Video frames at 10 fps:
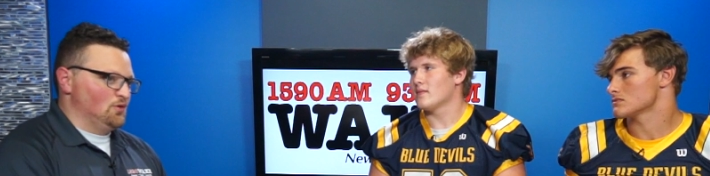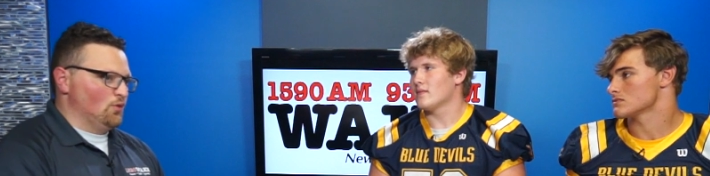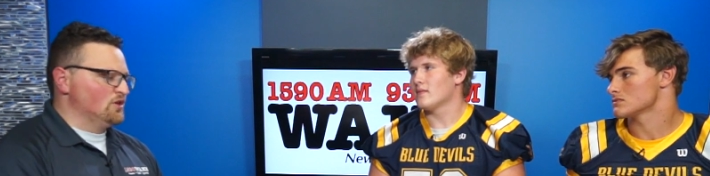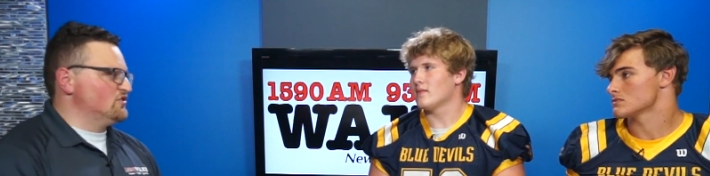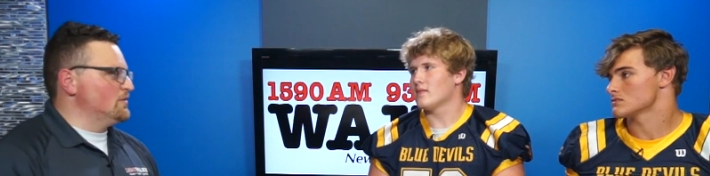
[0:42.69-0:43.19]

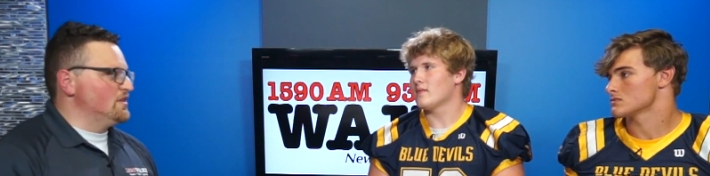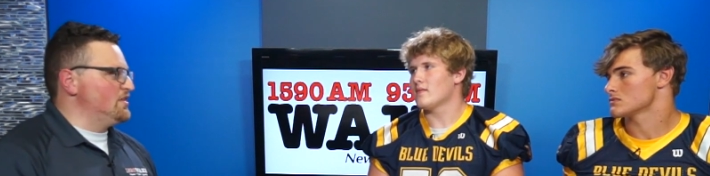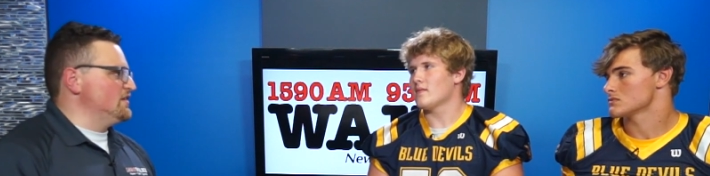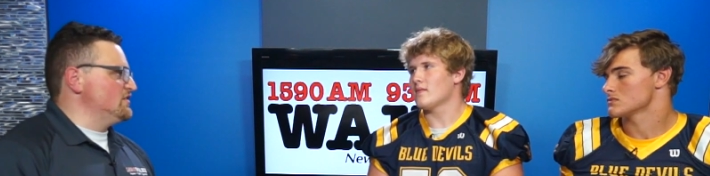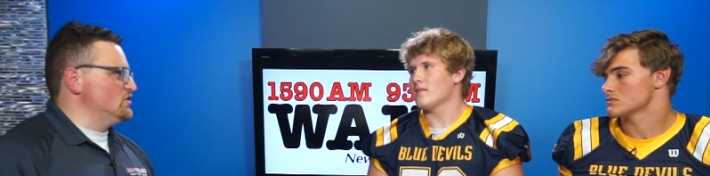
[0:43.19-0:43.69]
Speaker 1: What are some of
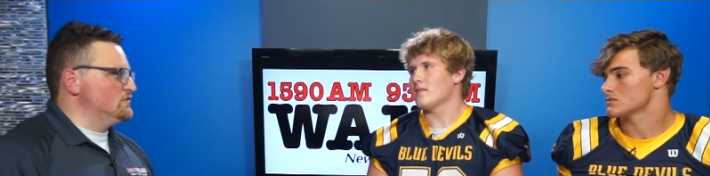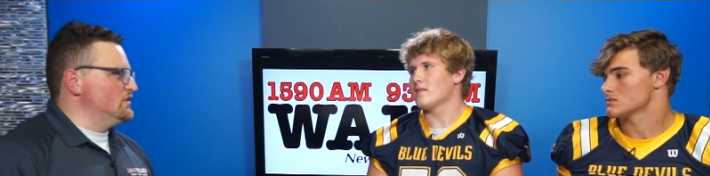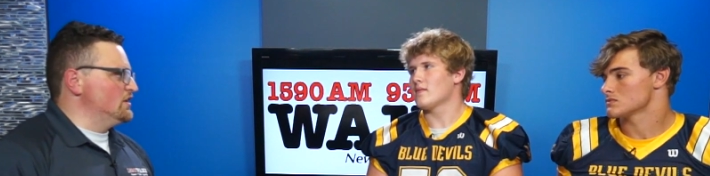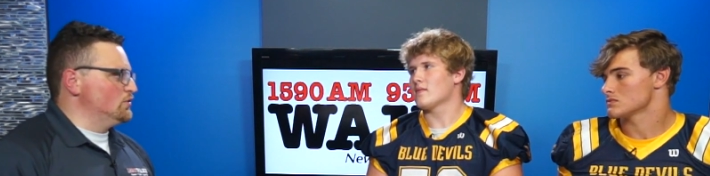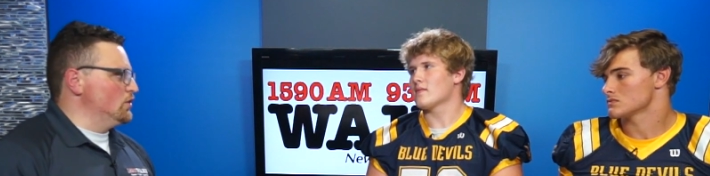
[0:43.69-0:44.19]
the things that you've
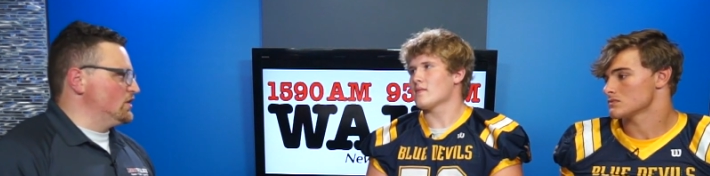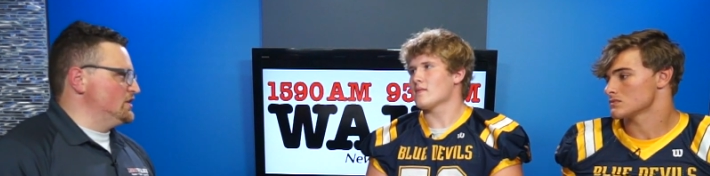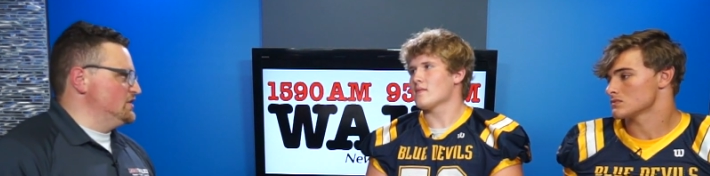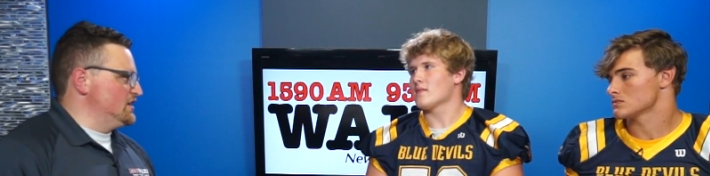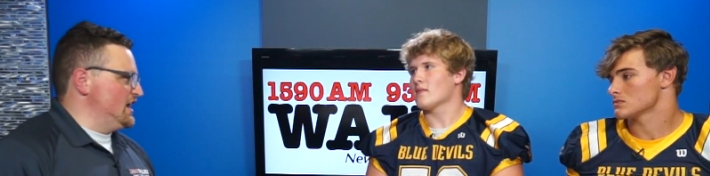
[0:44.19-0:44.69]
done to work
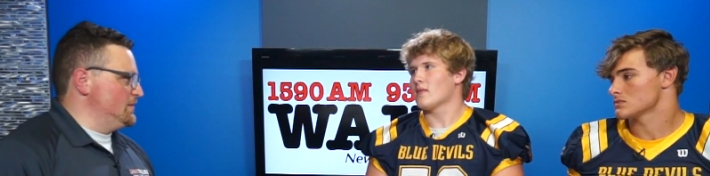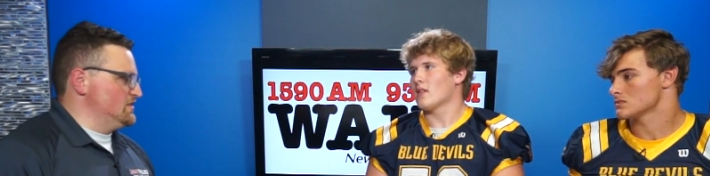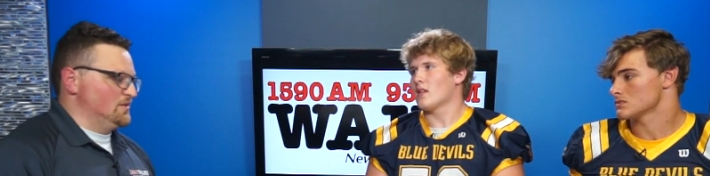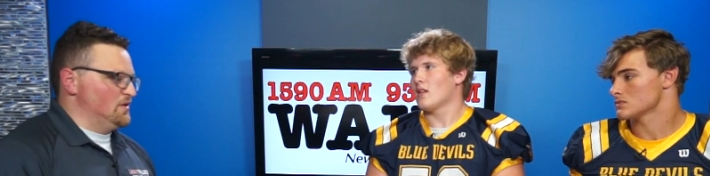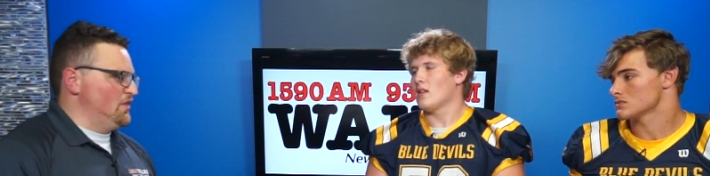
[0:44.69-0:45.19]
on your game,
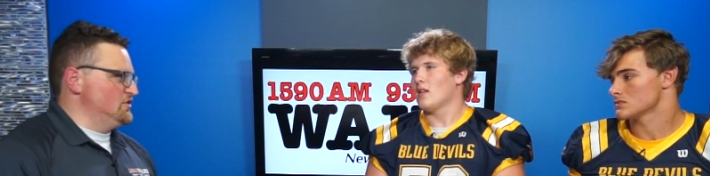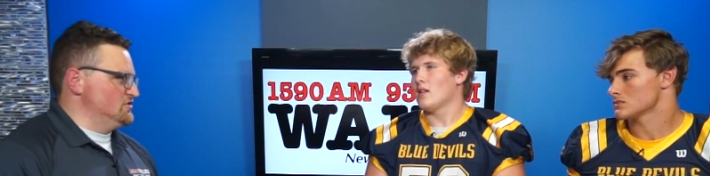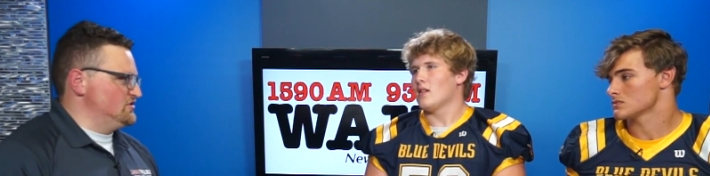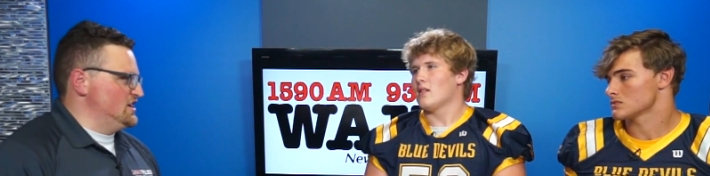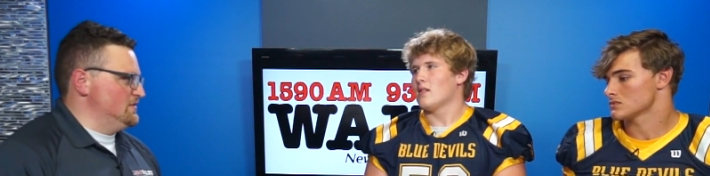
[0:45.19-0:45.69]
and some of the things
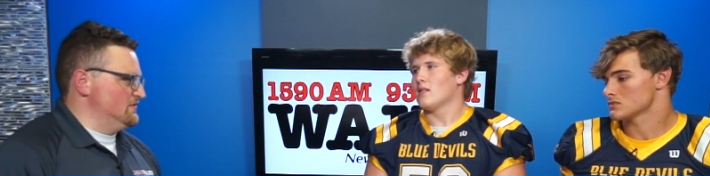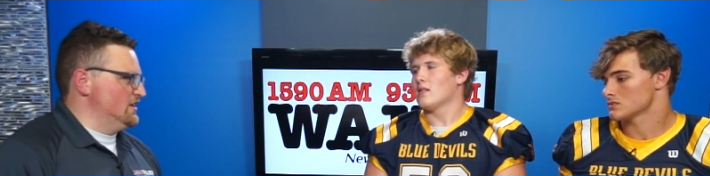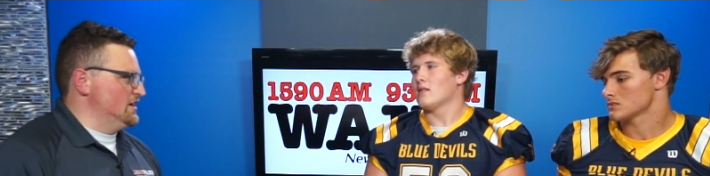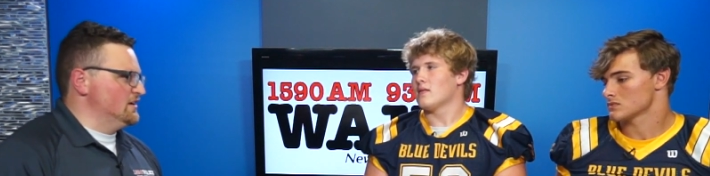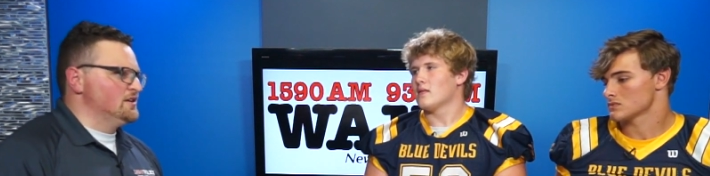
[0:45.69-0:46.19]
your team have
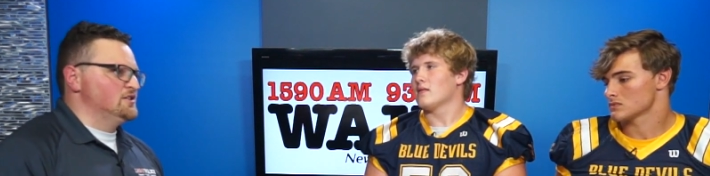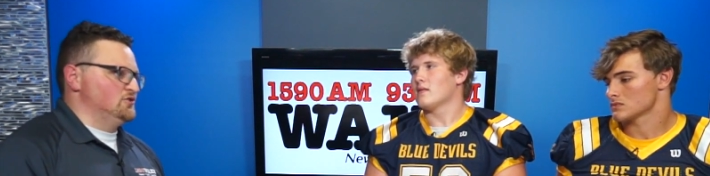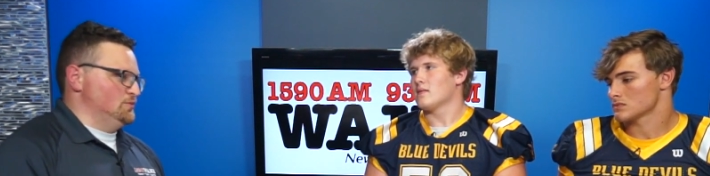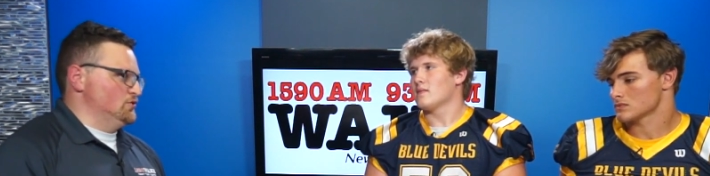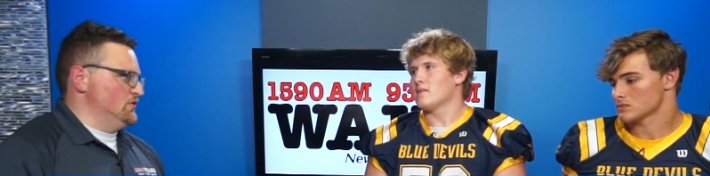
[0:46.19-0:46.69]
done
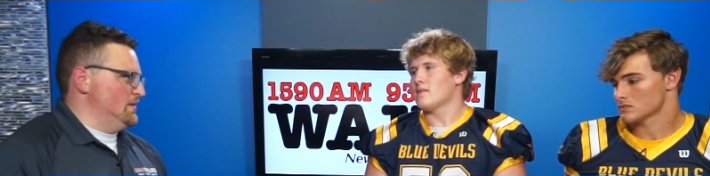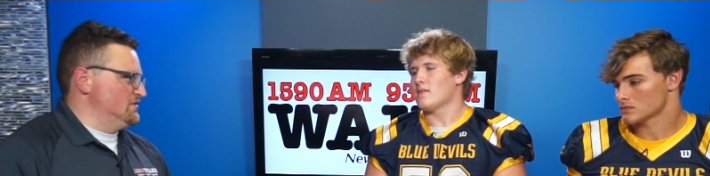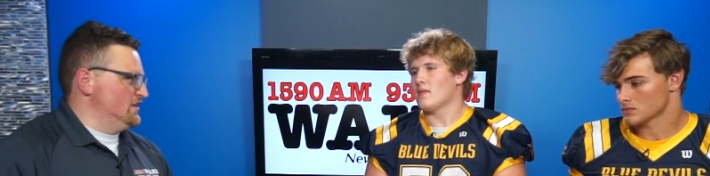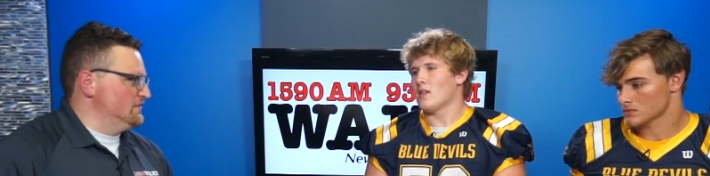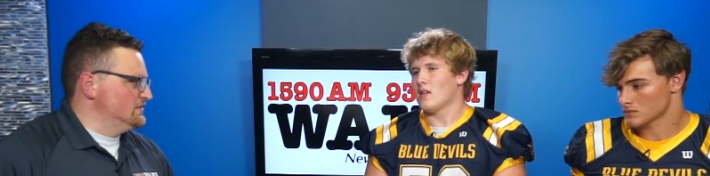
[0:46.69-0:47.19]
to improve
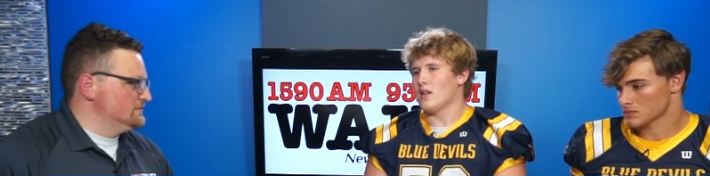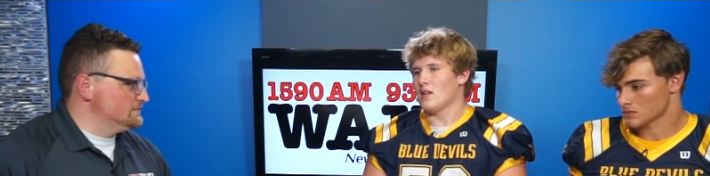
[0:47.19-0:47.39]
themselves?